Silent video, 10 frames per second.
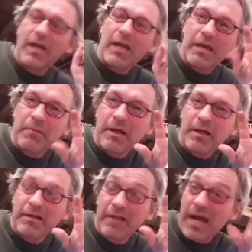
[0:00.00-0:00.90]
at about
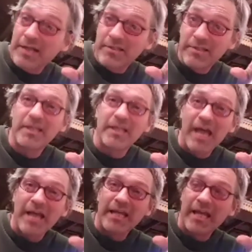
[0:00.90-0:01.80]
nine sixty to
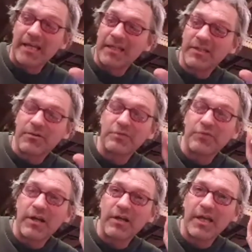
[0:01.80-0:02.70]
nine eighty degrees
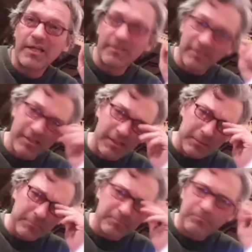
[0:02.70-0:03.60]
Fahrenheit.
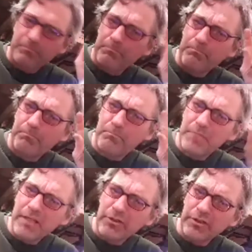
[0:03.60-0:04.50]

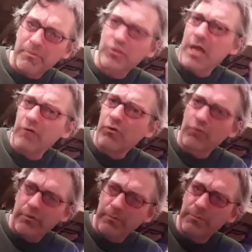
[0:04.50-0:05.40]
Then I'll turn the temperature
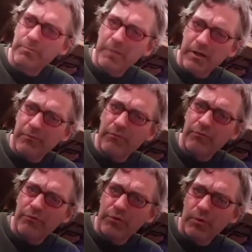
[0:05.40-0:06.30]
down over a
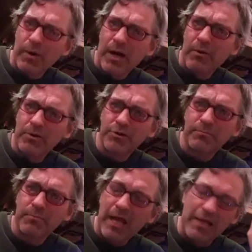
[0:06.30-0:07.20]
period of a few hours.
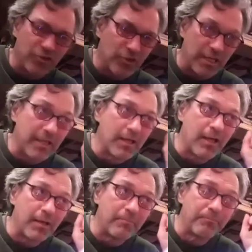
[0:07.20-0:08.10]
Actually,
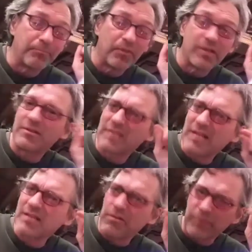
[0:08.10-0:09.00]
um, since that's
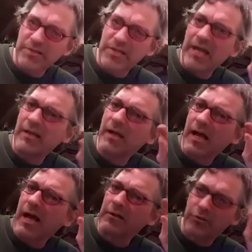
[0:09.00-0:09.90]
on a rheostat,
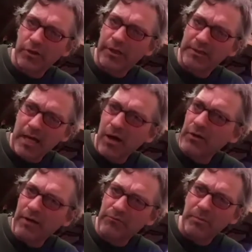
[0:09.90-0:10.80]
I'll turn it down
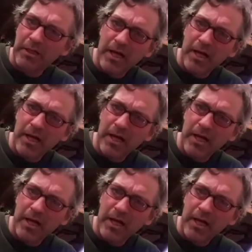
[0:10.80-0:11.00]
after about an